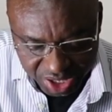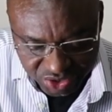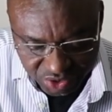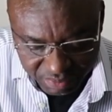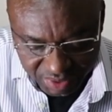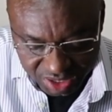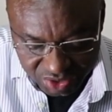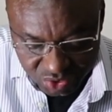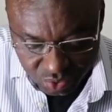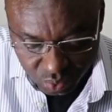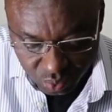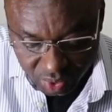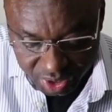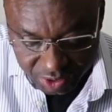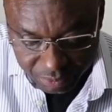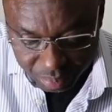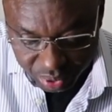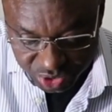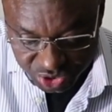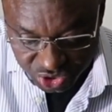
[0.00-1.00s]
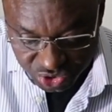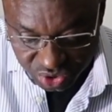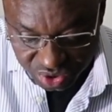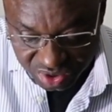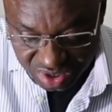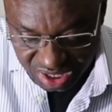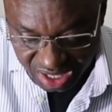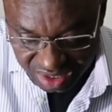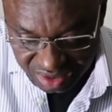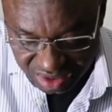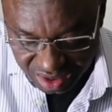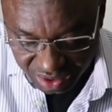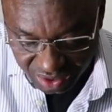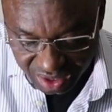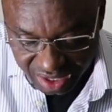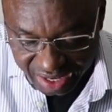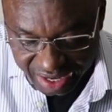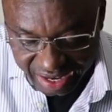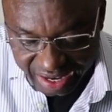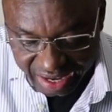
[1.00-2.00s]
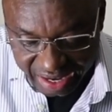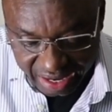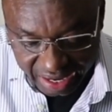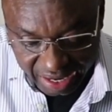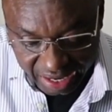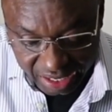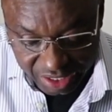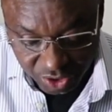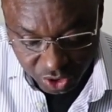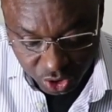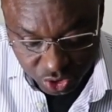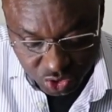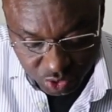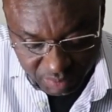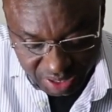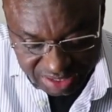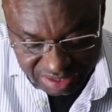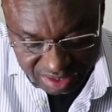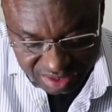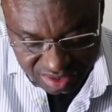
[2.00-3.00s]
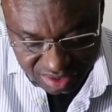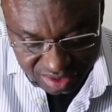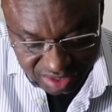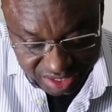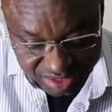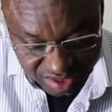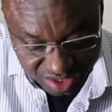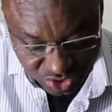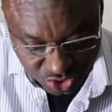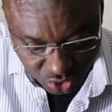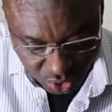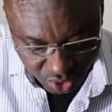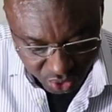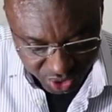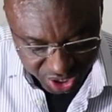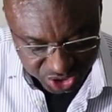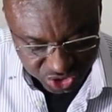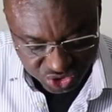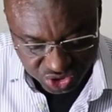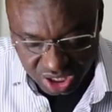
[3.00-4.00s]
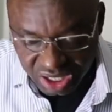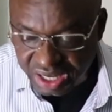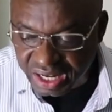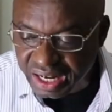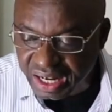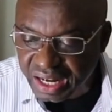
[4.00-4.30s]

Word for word: Measurement with Position Sensor and automatic data storage.